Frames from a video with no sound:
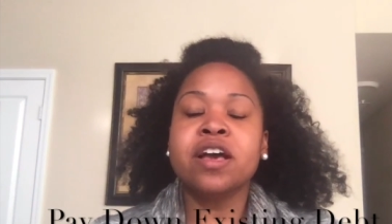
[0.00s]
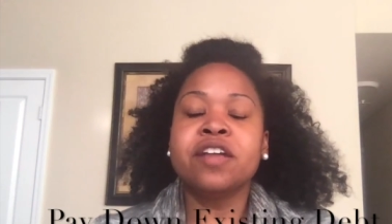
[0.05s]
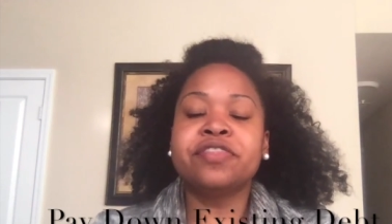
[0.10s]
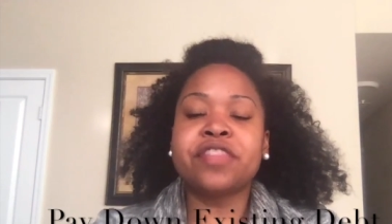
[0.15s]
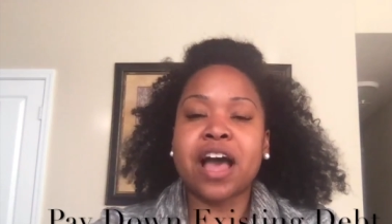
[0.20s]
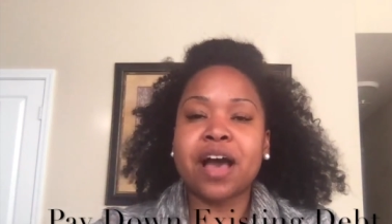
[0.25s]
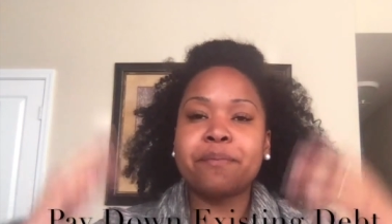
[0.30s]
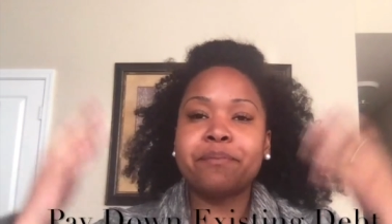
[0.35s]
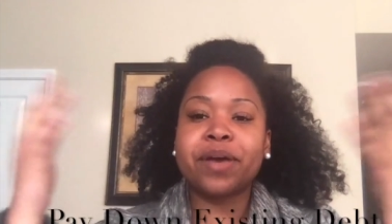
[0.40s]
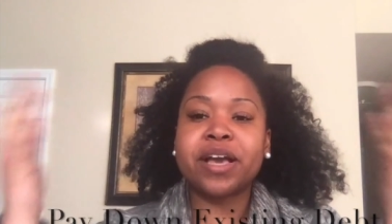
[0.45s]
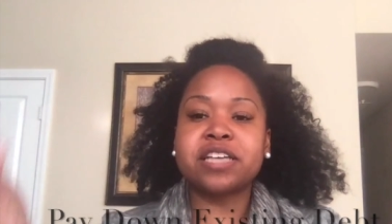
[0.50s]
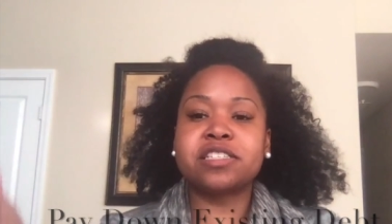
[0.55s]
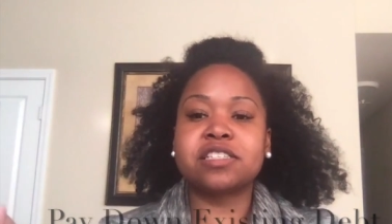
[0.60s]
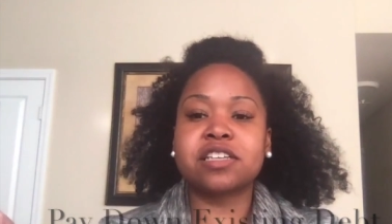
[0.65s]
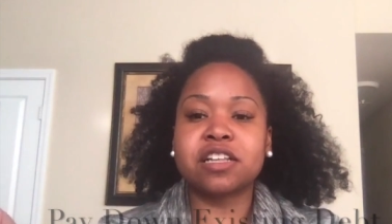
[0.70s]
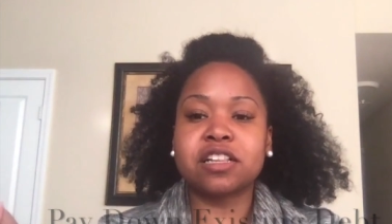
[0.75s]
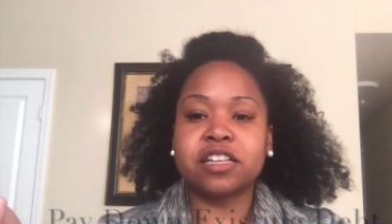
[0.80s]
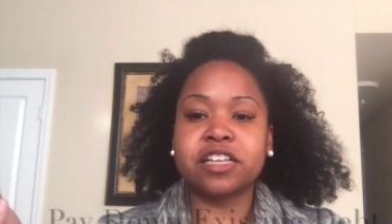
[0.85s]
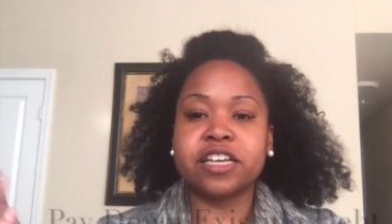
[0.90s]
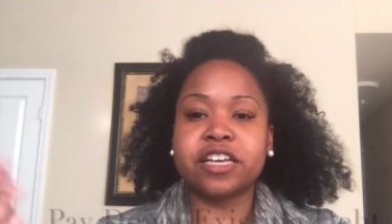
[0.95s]
That
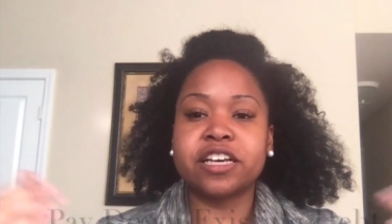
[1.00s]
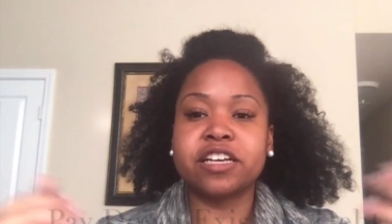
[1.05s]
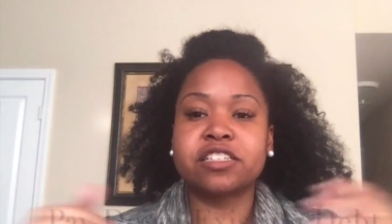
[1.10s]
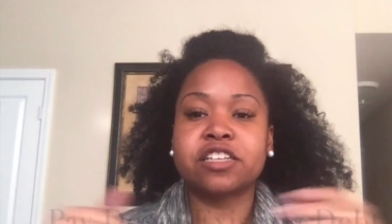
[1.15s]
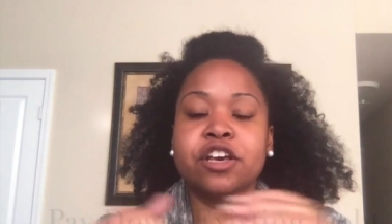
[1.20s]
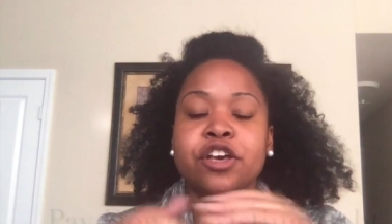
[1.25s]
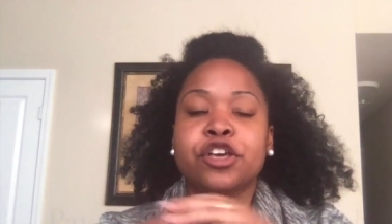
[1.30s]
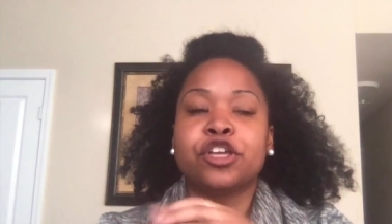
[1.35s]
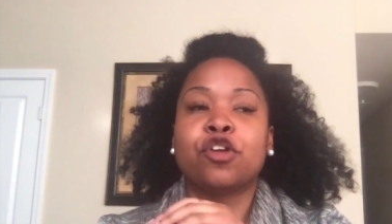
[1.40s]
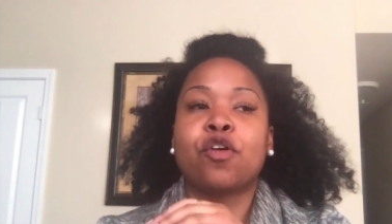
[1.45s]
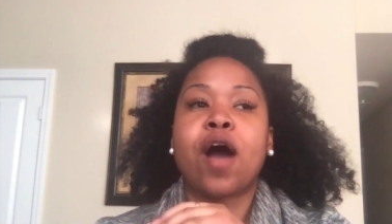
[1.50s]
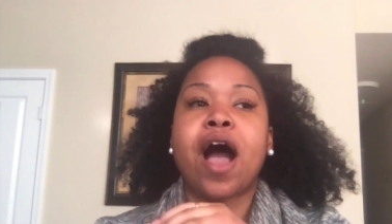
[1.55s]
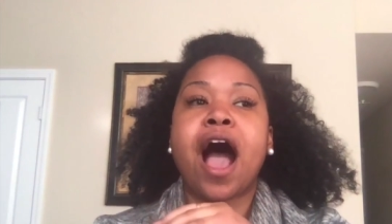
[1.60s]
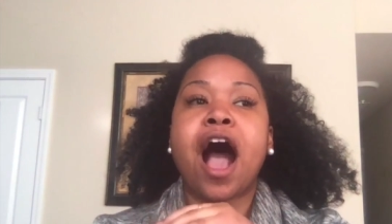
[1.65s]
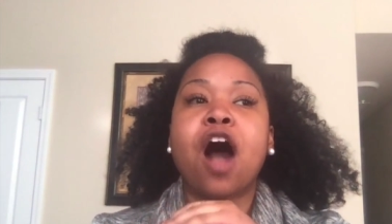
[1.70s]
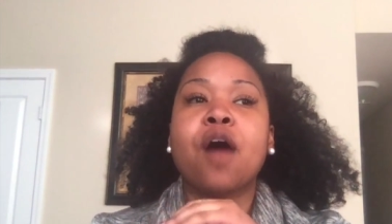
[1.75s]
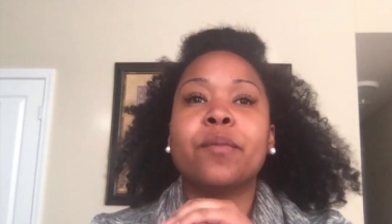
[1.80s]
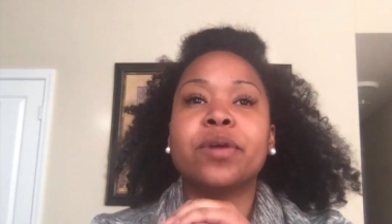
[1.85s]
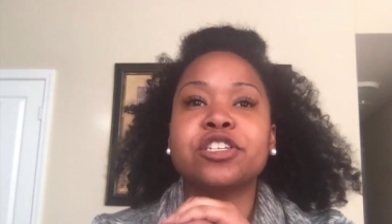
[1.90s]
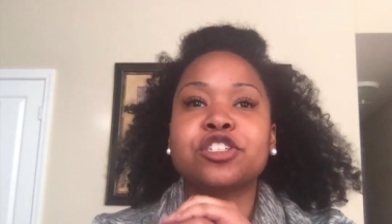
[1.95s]
basically is,
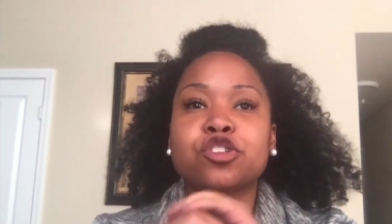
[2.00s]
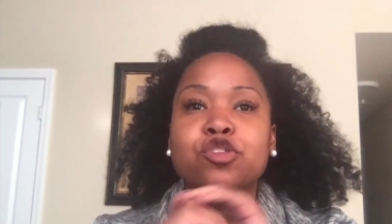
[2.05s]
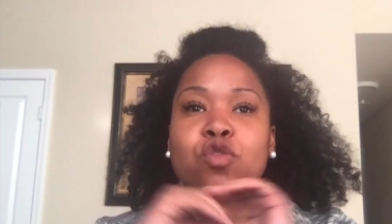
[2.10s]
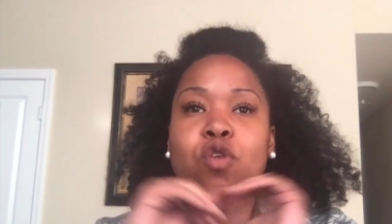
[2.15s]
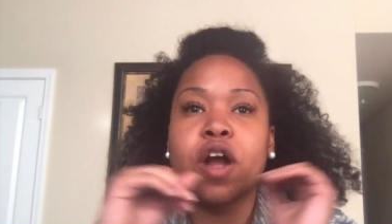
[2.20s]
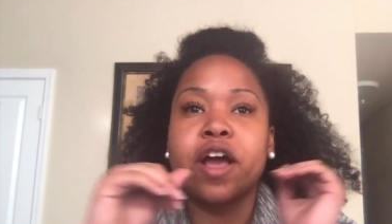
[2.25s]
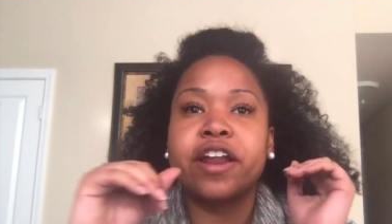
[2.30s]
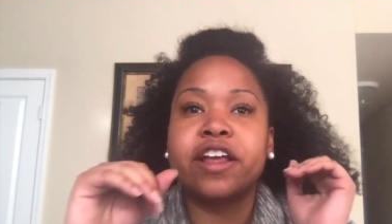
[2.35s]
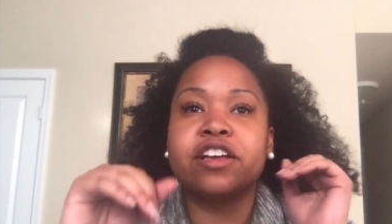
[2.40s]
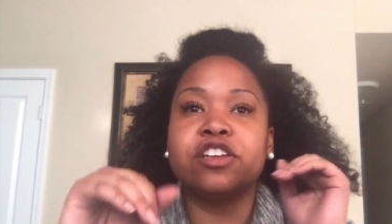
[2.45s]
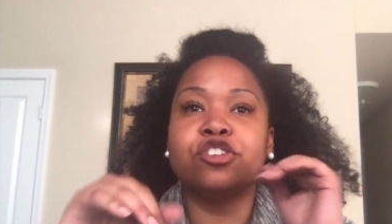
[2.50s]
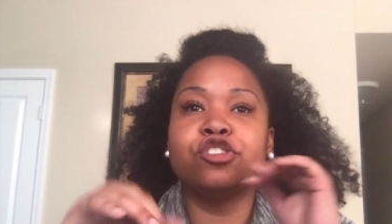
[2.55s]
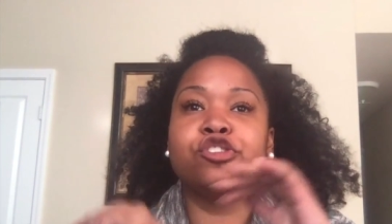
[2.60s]
how much credit